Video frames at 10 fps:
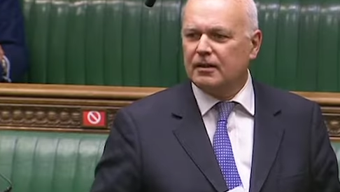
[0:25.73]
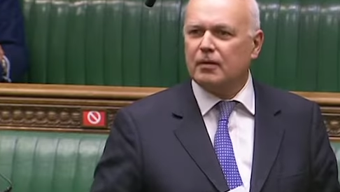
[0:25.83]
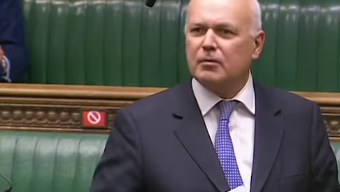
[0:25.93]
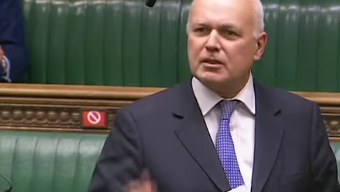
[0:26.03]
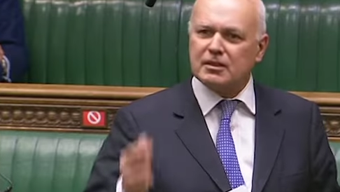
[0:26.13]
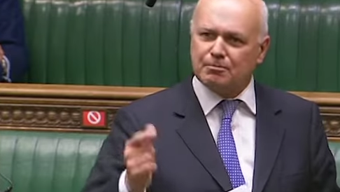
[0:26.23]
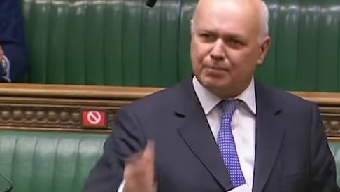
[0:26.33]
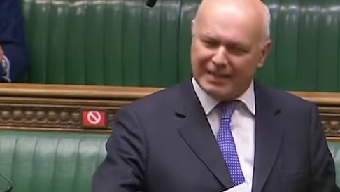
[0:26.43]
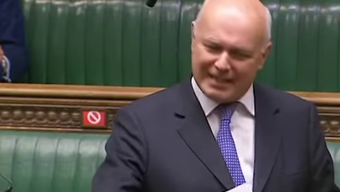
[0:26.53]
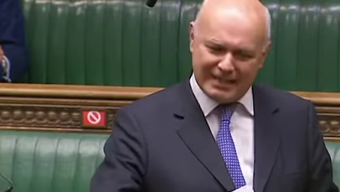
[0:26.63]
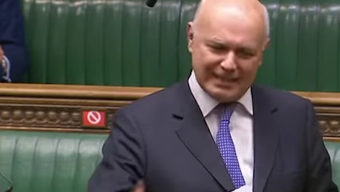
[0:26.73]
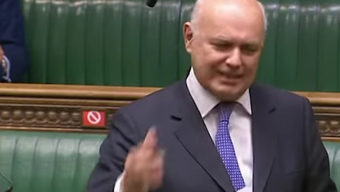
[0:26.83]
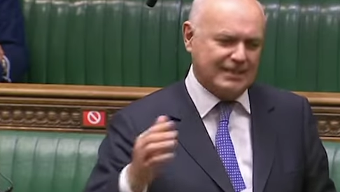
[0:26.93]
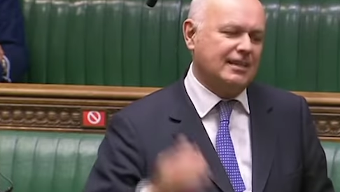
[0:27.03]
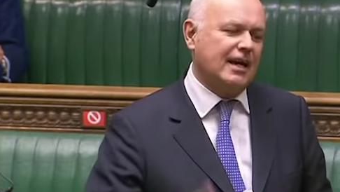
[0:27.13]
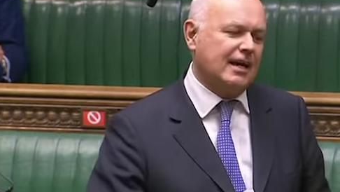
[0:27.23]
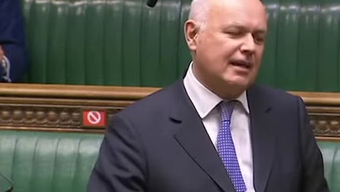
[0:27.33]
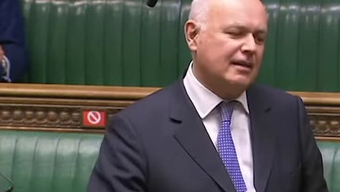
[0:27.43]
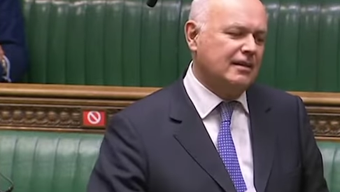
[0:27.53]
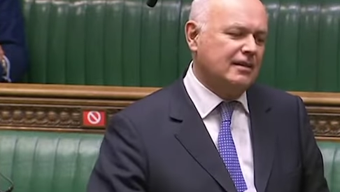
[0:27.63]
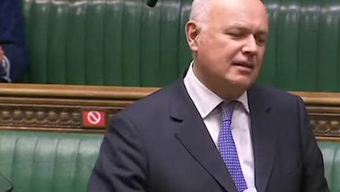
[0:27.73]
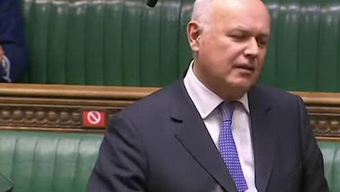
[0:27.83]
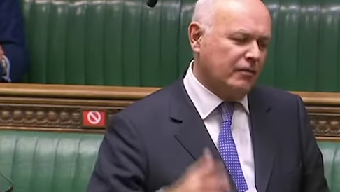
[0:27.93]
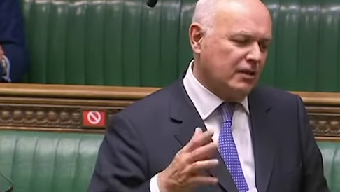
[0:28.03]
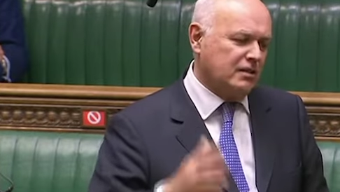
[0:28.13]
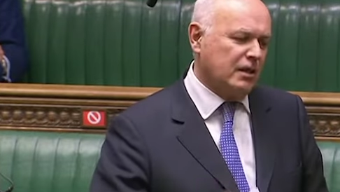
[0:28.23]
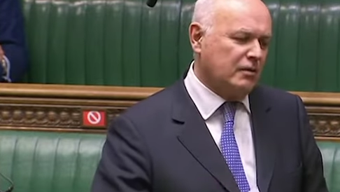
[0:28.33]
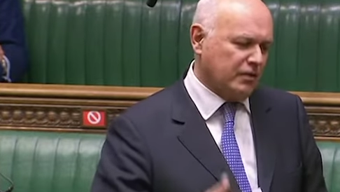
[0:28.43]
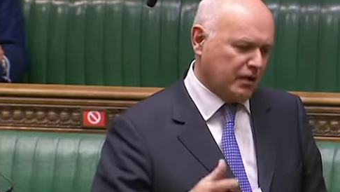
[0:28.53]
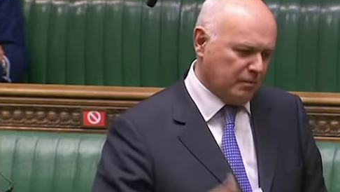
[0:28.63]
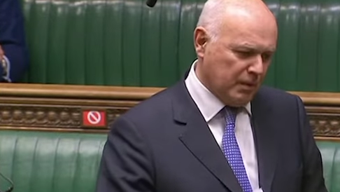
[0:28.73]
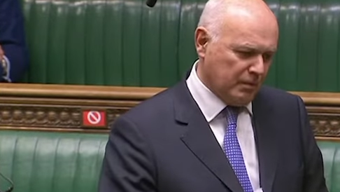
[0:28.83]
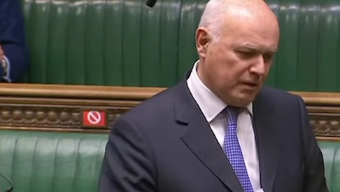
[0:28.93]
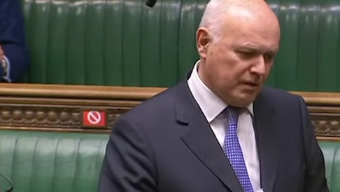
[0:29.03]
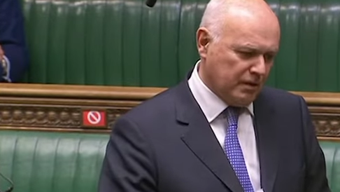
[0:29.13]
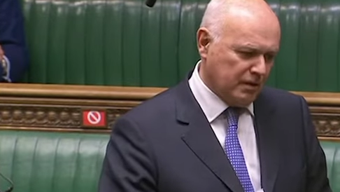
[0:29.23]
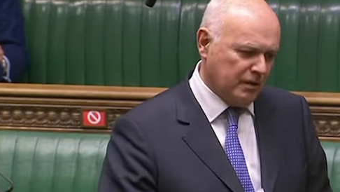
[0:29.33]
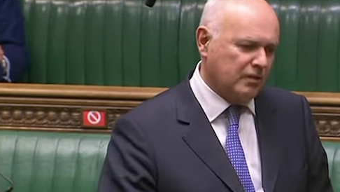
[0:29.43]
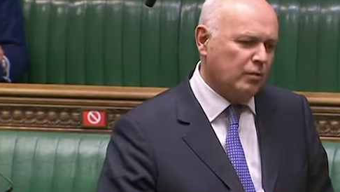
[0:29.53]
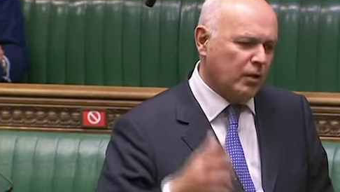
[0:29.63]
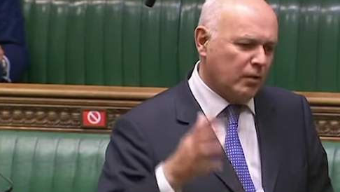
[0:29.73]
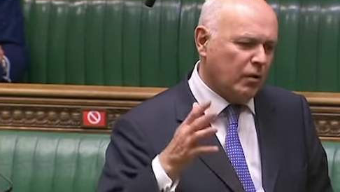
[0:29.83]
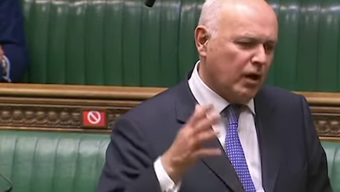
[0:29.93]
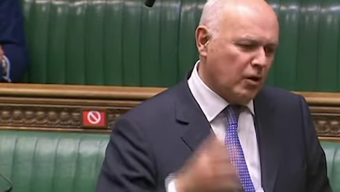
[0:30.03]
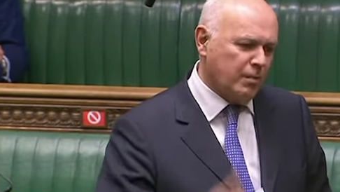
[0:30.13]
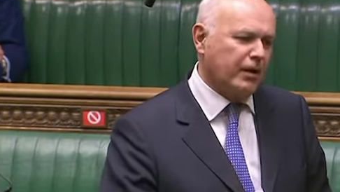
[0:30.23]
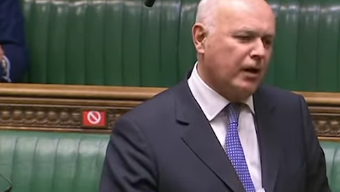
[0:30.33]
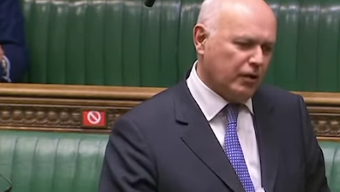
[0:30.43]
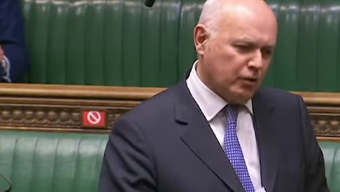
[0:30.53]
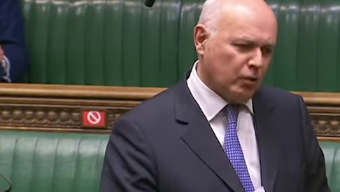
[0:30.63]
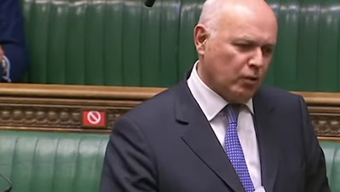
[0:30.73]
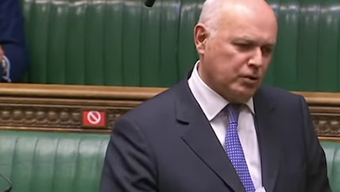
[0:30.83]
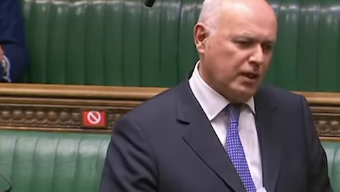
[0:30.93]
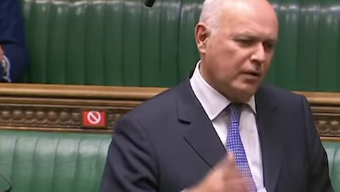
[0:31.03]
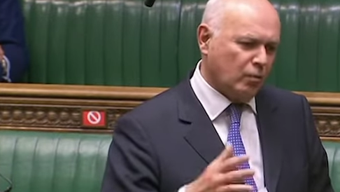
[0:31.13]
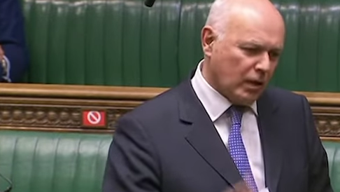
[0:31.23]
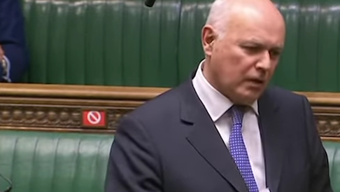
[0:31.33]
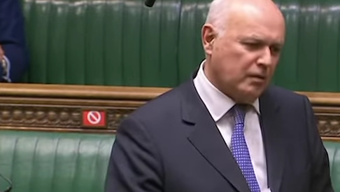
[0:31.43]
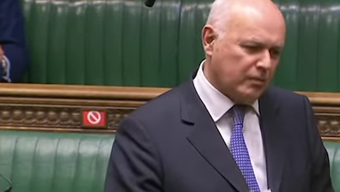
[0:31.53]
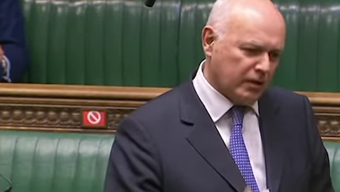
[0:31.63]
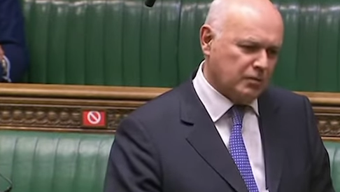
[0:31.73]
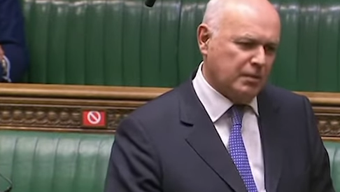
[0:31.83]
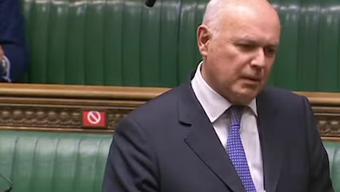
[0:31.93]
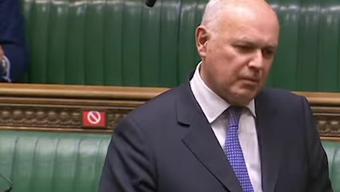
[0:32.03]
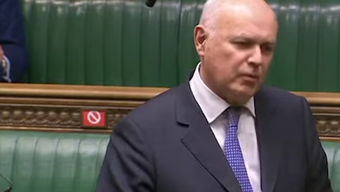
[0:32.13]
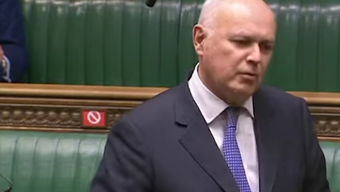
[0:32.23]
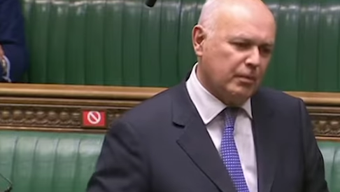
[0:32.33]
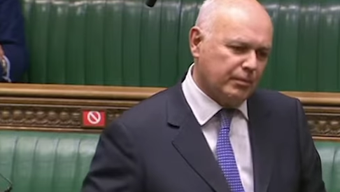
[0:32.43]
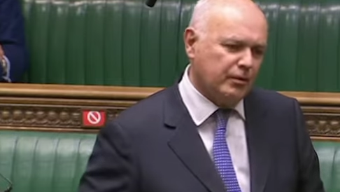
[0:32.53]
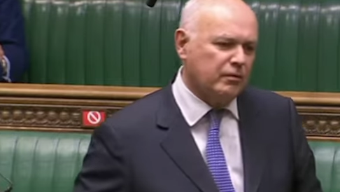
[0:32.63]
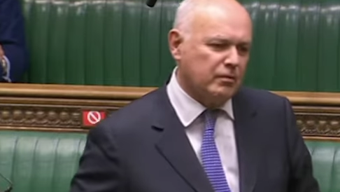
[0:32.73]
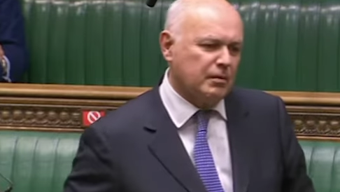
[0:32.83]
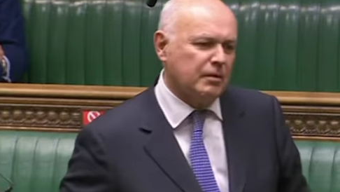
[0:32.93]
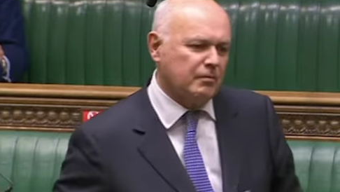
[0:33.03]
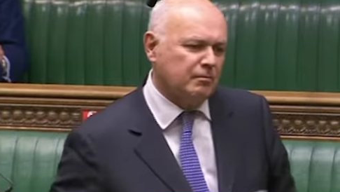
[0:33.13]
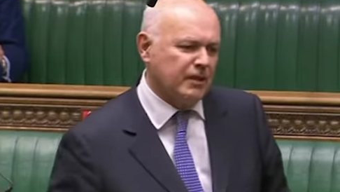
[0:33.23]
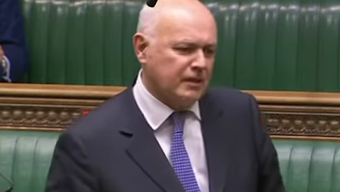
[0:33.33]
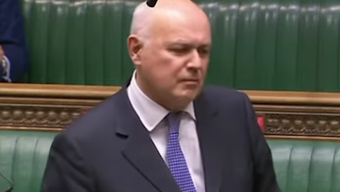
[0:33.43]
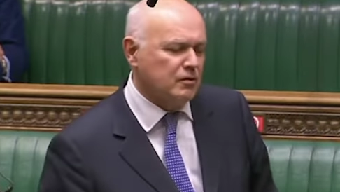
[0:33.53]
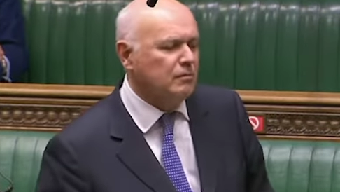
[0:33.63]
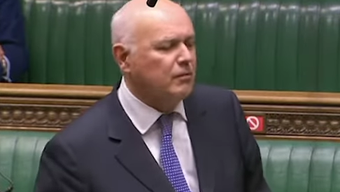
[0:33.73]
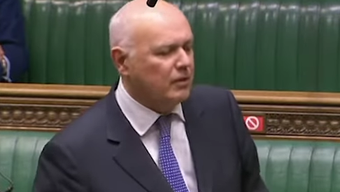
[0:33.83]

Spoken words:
Can we please today give ourselves a commitment that we will open our doors and welcome those people who are proved to be victims of